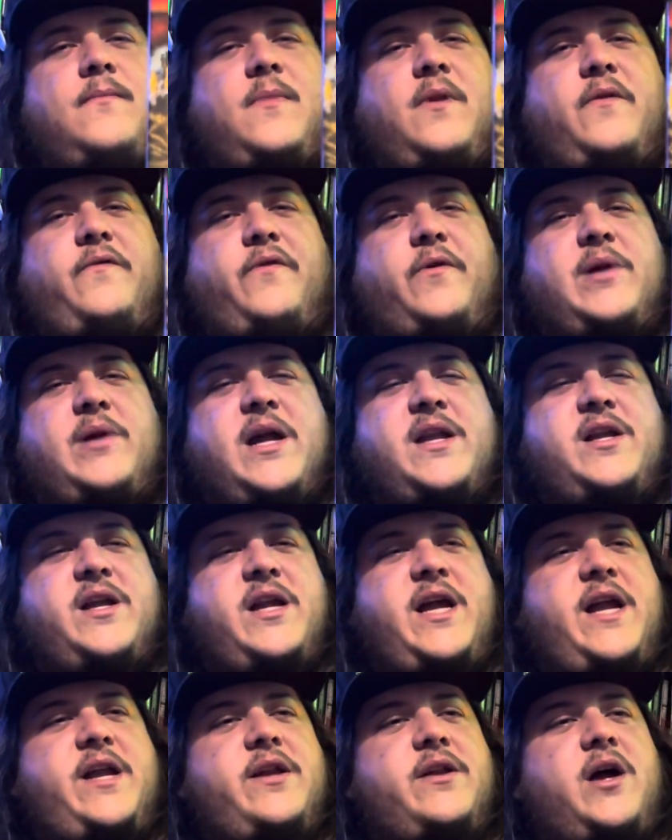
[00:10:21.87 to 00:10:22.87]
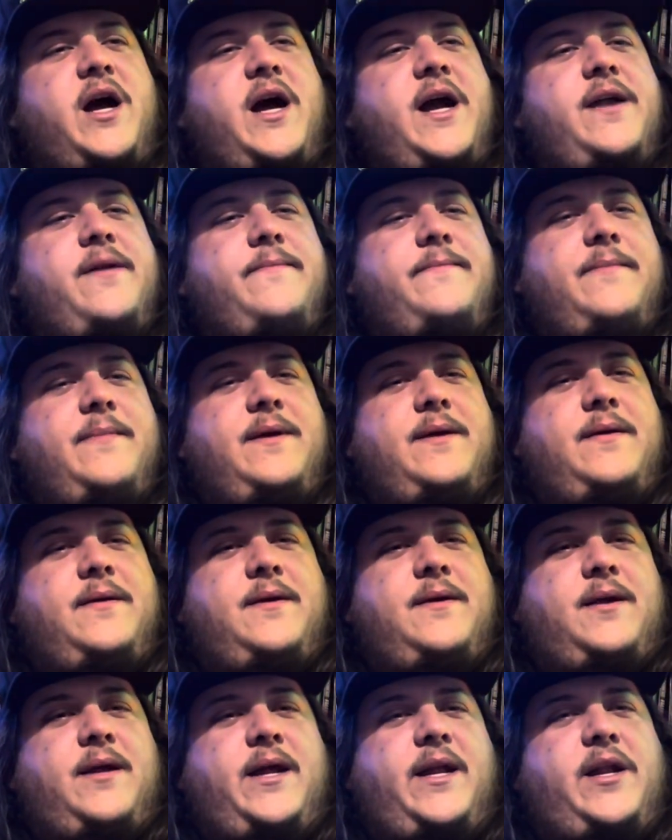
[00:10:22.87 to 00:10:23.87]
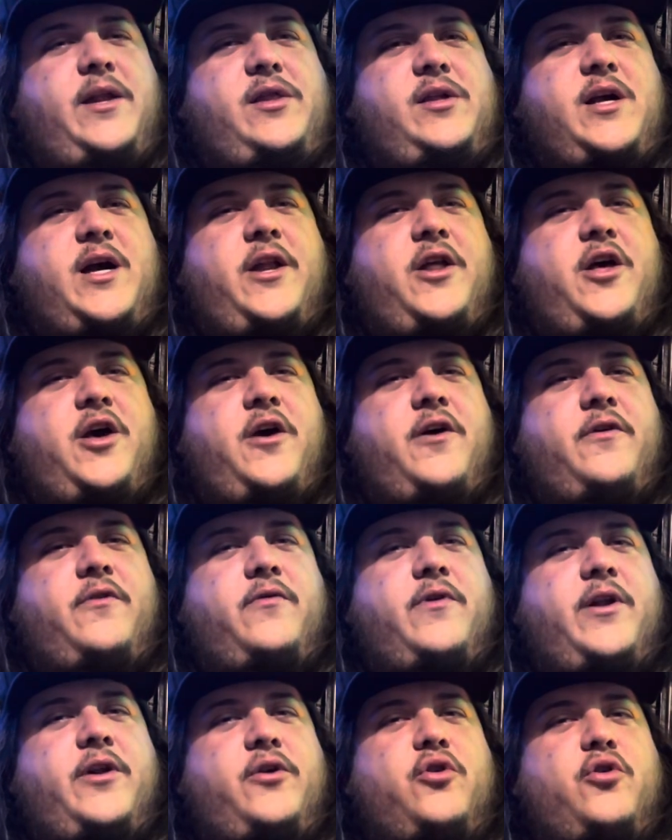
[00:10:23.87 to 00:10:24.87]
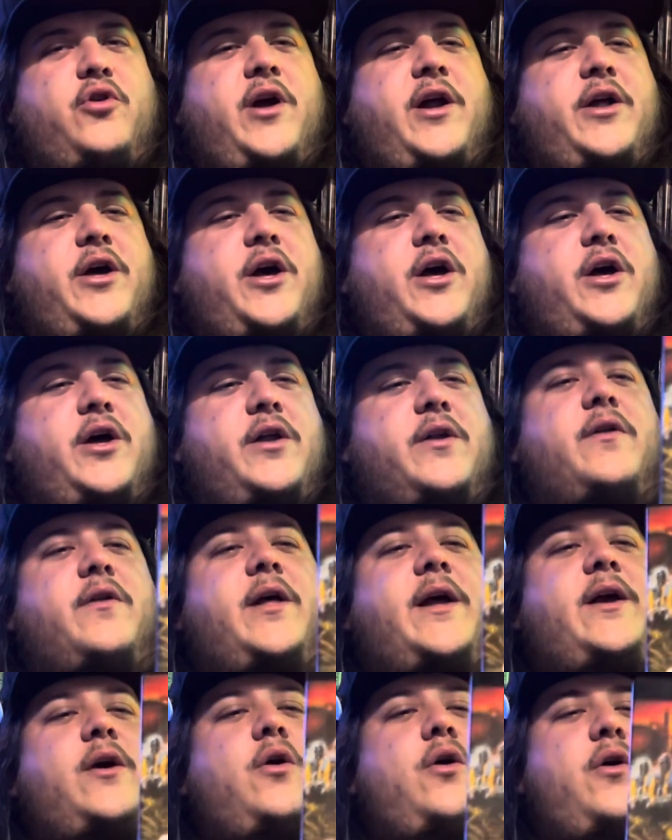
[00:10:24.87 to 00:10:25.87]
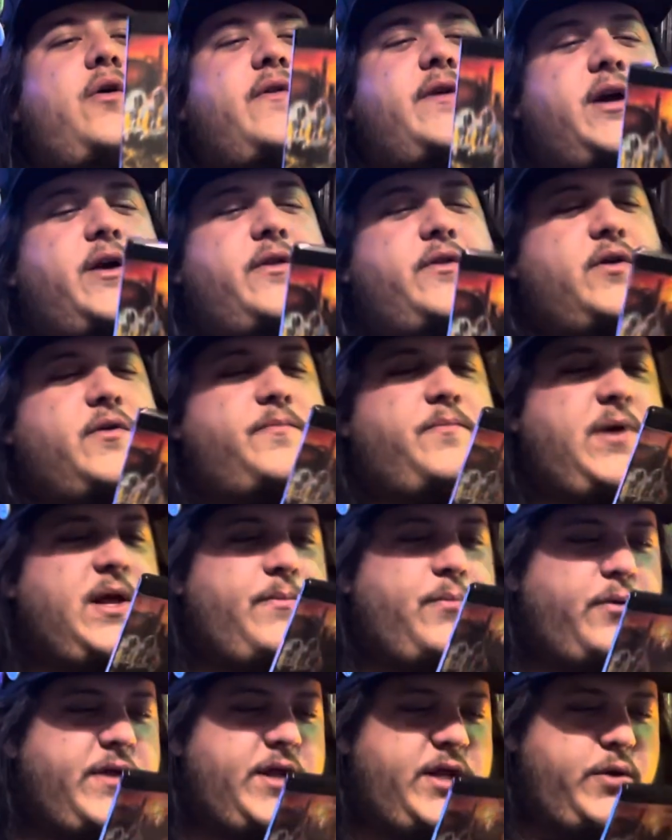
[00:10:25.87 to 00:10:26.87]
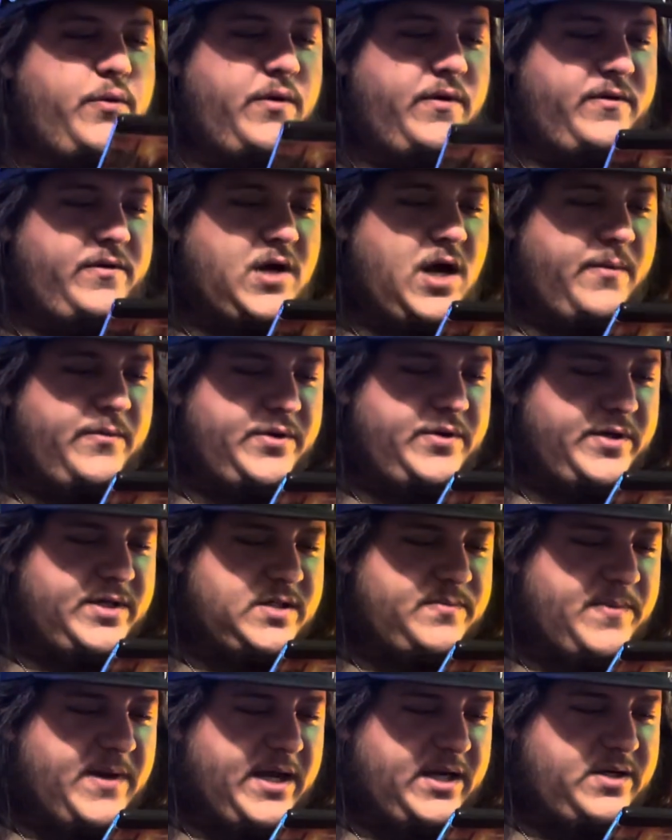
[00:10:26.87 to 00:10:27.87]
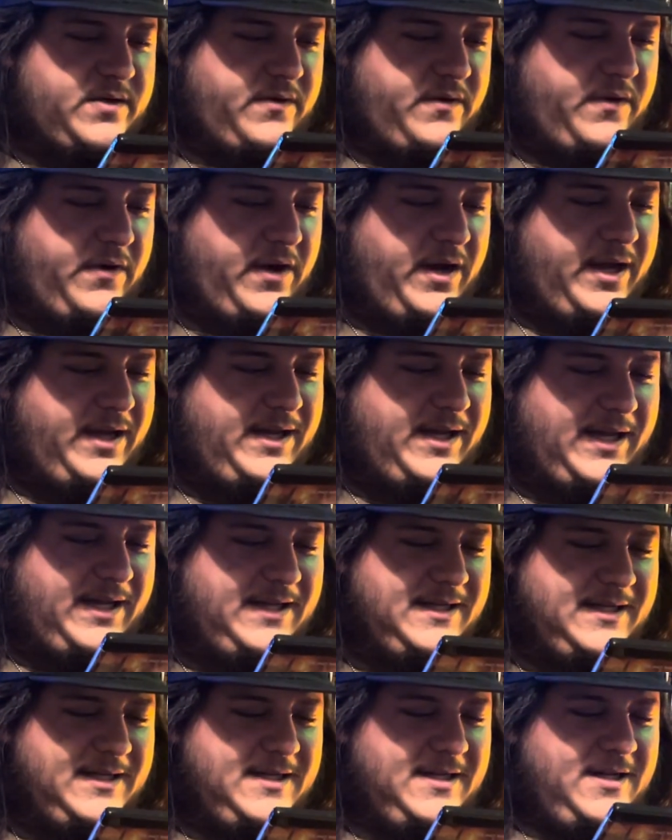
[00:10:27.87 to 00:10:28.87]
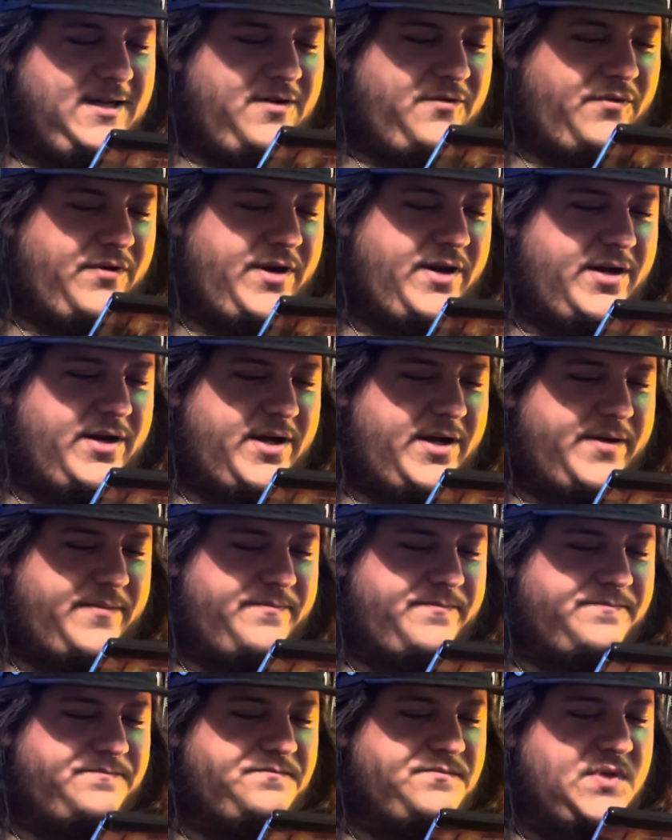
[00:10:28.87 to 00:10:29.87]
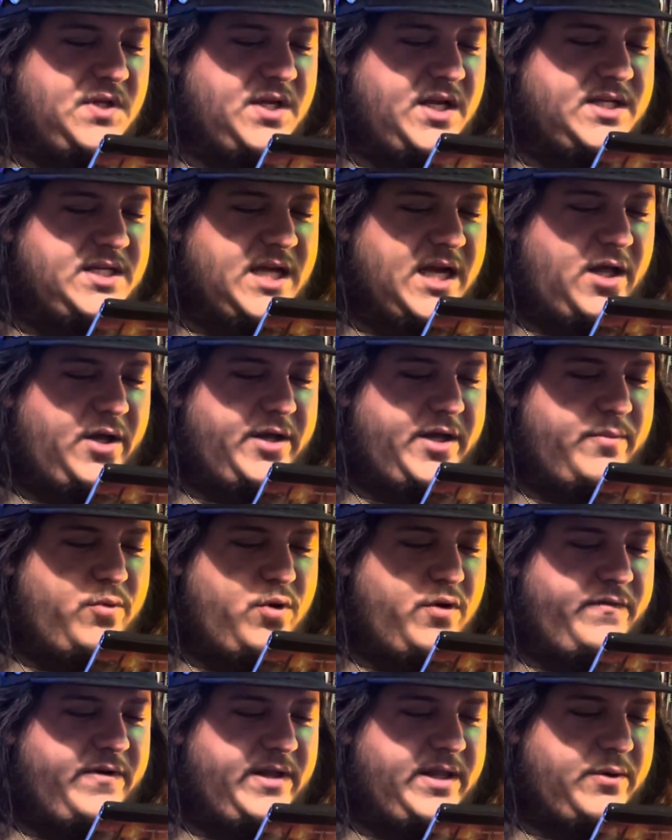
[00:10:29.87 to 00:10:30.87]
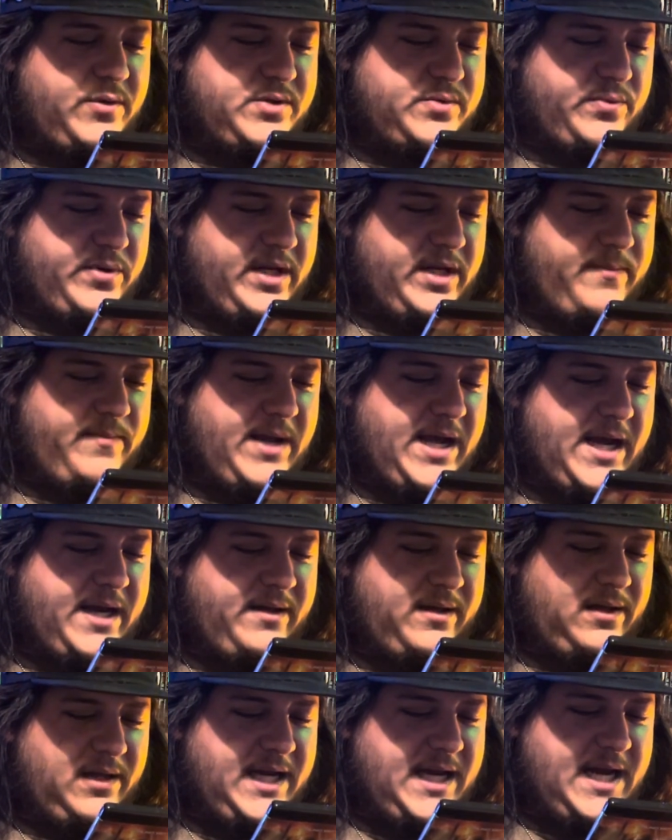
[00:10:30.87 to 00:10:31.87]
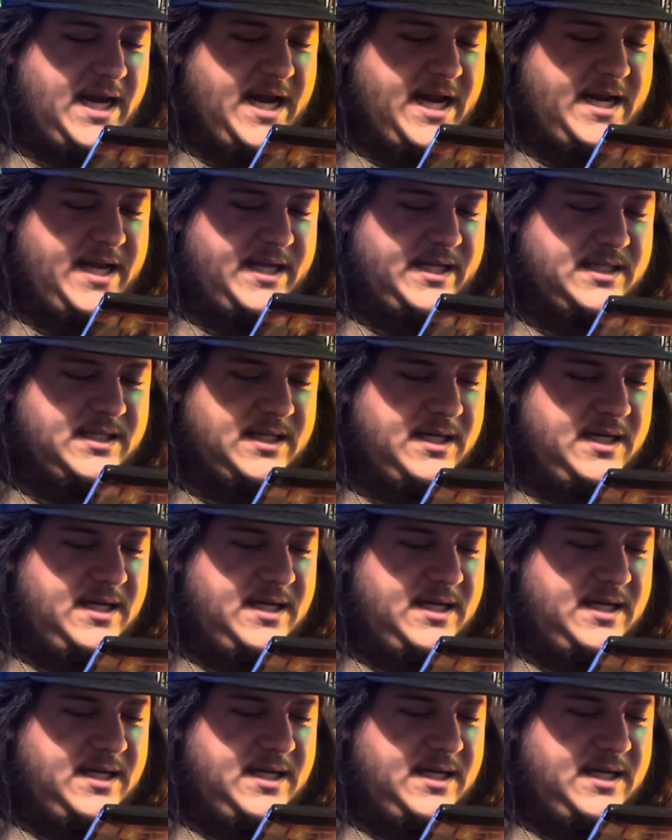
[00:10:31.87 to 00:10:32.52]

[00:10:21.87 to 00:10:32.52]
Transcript: from 1989. And it's got Greta Geretta and, like, all the other people that you would come to expect in a Italian movie that was really bad in the late 80s.